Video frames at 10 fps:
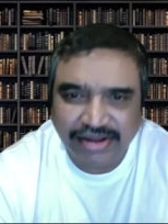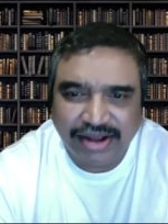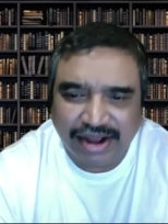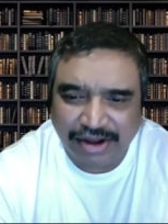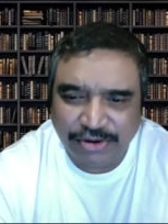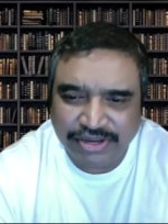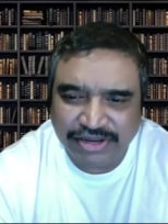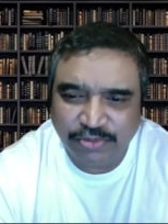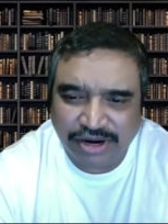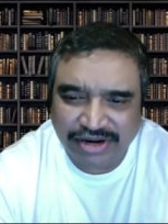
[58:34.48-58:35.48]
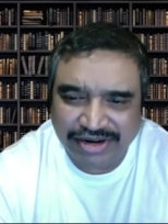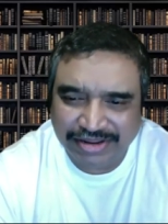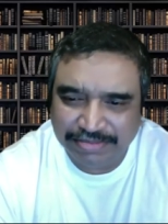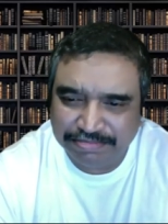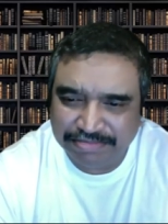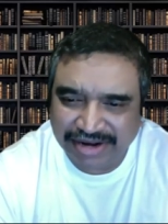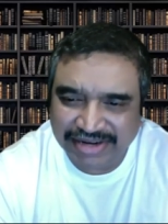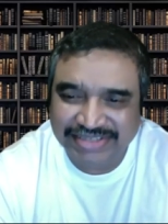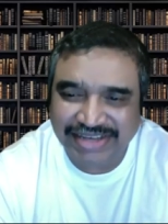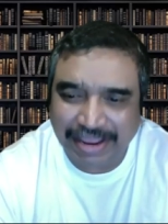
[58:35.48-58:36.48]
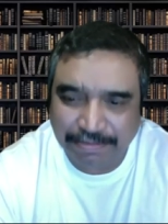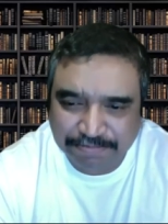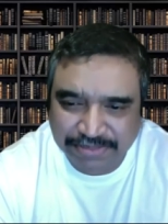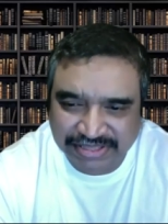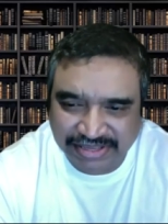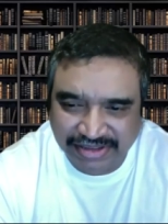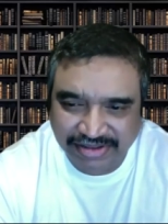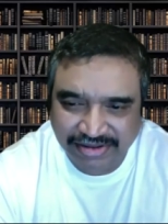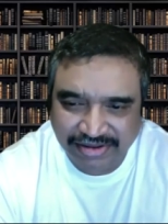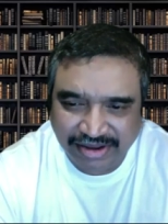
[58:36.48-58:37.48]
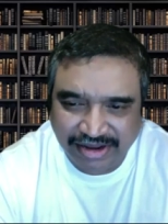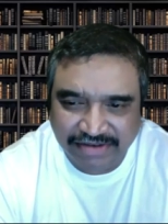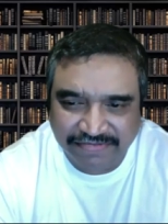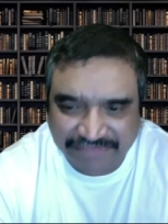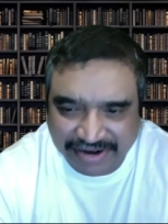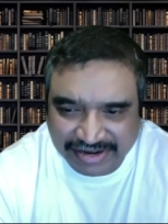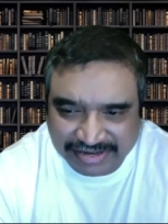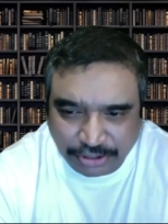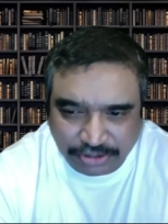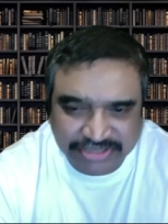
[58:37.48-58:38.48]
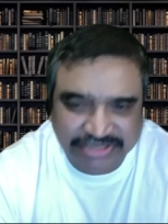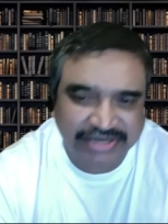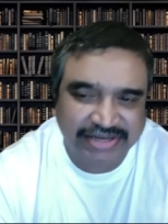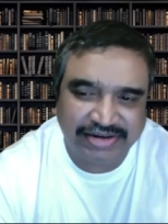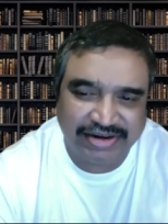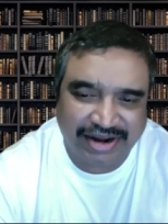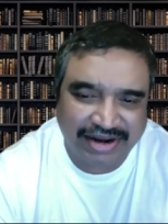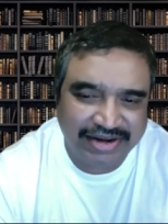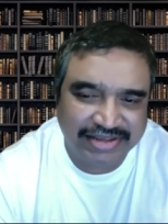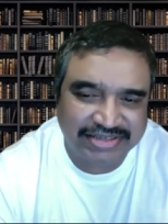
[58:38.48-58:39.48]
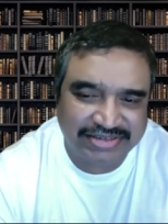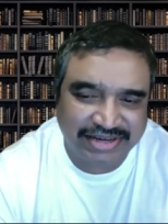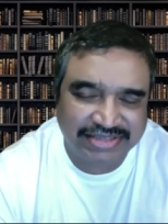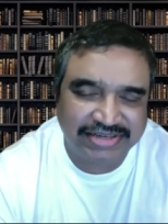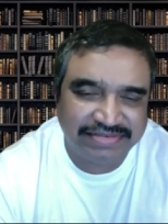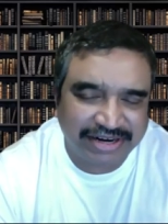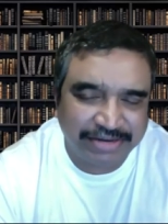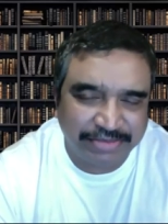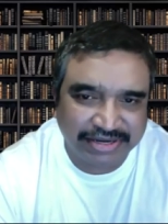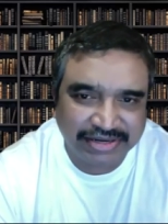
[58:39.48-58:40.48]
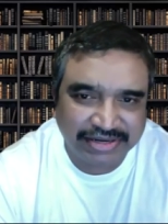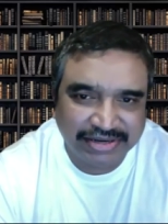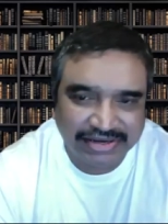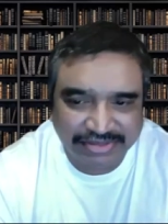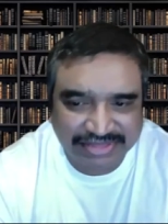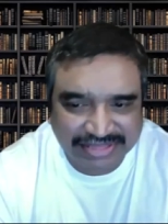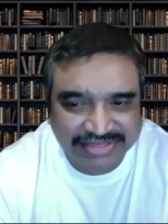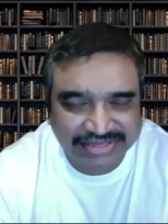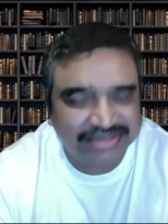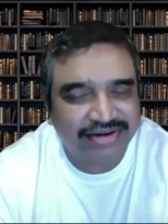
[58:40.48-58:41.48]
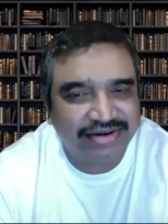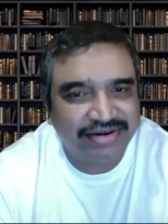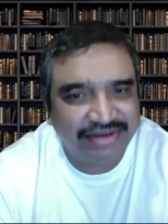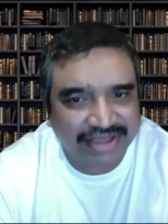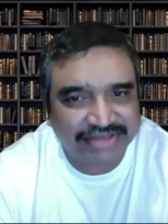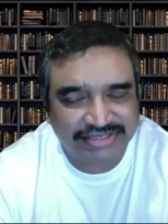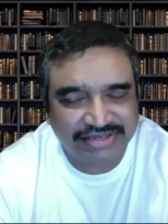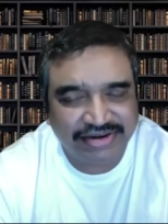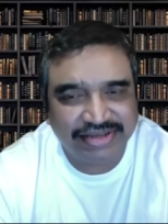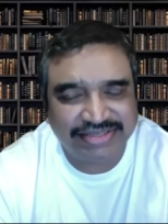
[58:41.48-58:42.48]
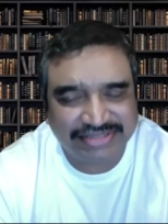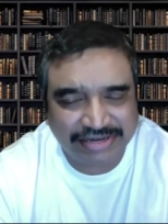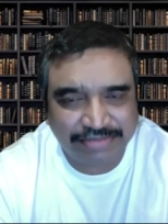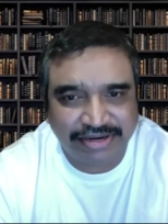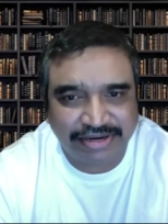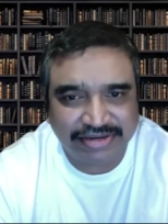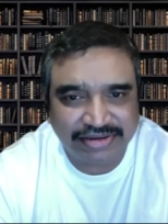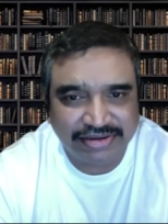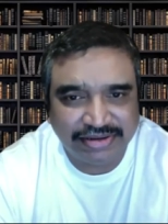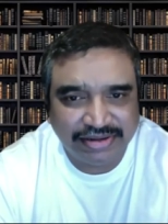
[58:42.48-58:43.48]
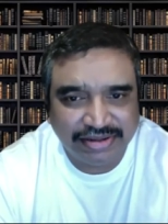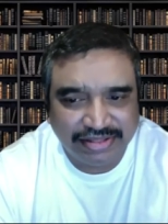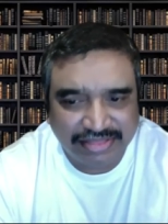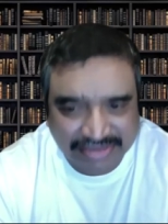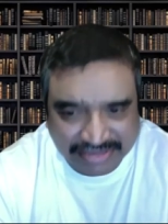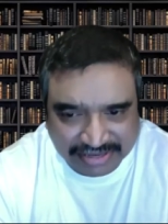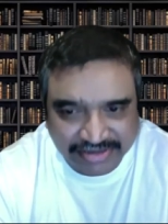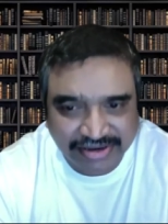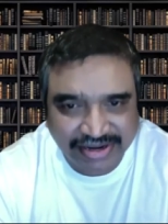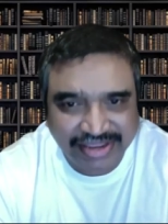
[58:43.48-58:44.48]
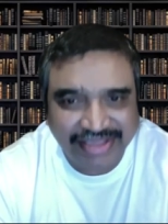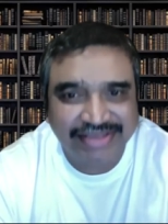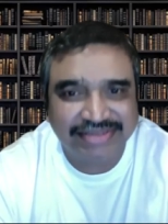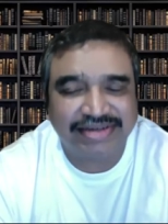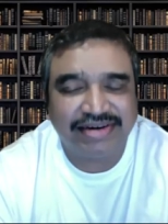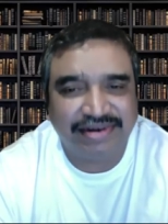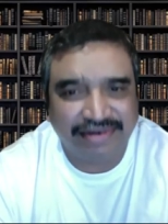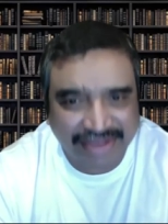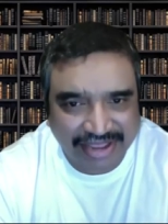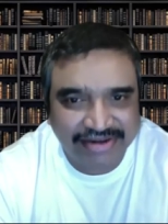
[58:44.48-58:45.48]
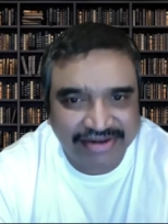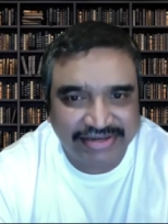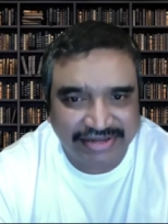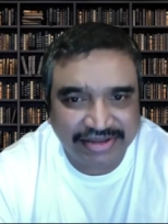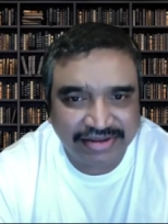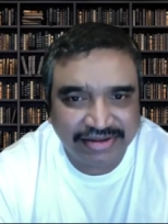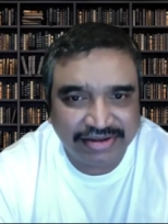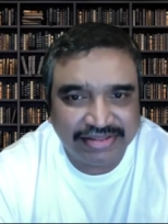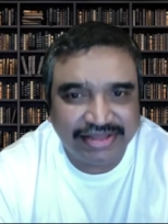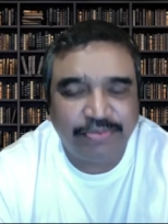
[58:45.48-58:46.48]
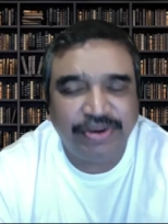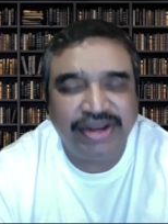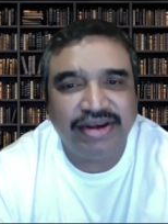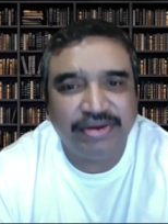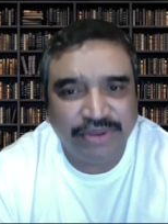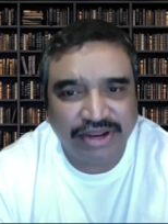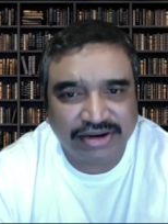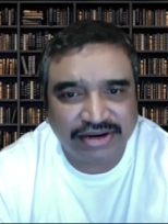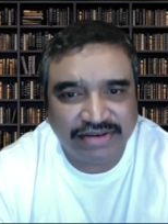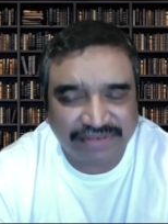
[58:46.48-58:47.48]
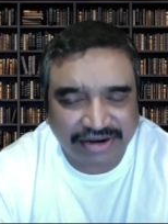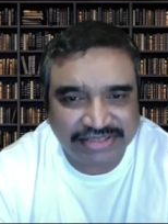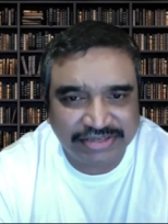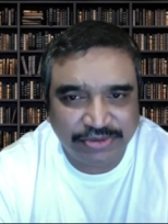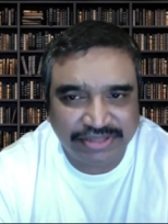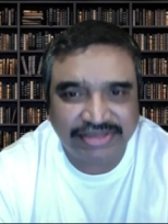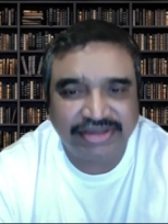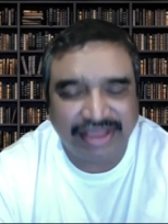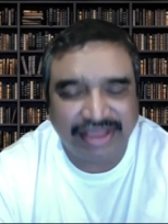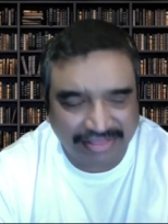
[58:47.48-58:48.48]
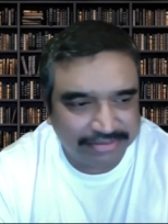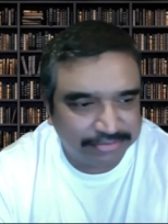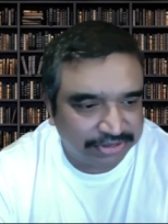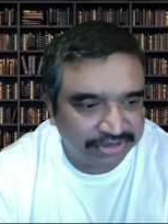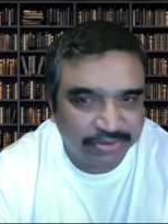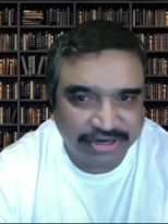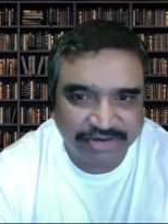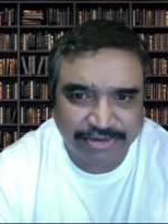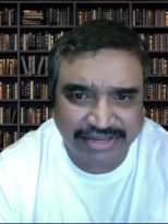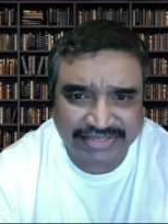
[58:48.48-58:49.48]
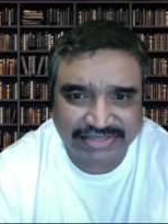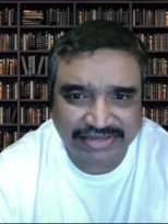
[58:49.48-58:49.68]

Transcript: how can one manage empathy in a very toxic and highly stressed environment? Now, this is a reactionary statement. Here is a reality that we are confronted with in the modern workplace.